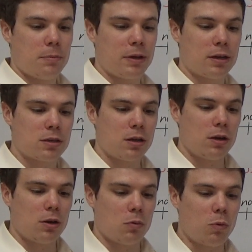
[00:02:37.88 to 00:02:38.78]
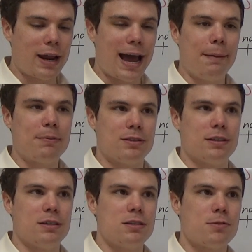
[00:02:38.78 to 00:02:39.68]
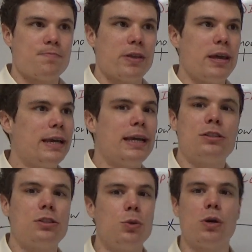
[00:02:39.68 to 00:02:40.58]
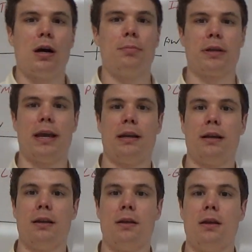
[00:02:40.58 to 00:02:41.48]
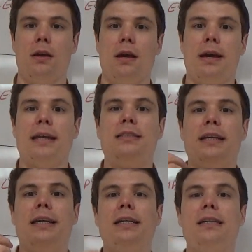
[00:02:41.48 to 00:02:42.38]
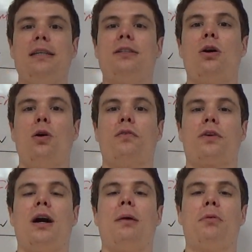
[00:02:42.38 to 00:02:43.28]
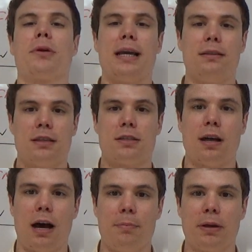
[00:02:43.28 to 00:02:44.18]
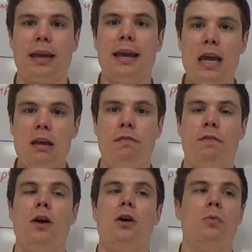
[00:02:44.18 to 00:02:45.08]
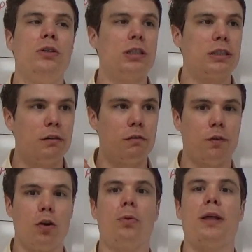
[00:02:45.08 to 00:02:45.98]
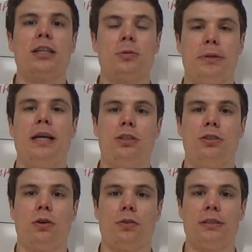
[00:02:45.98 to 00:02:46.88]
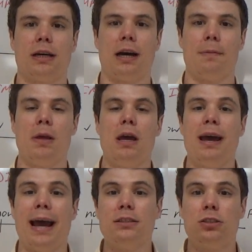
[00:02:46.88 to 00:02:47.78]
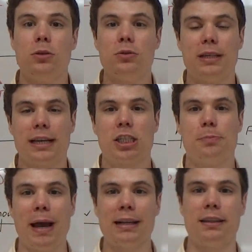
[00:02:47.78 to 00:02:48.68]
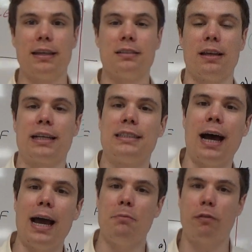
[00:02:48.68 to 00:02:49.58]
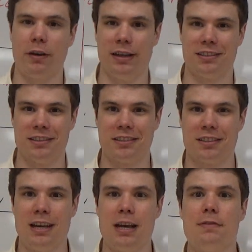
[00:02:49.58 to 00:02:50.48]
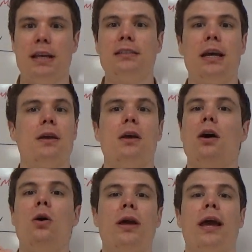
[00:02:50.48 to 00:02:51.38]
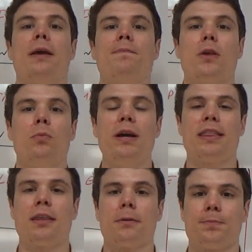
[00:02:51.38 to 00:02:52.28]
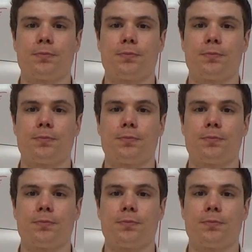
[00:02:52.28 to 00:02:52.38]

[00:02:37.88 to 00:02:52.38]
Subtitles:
Because what happens is, it gets too complicated. It's easy to overcomplicate this topic if we just give verbal explanations all the time. And students expect things like time phrases. They say, okay, with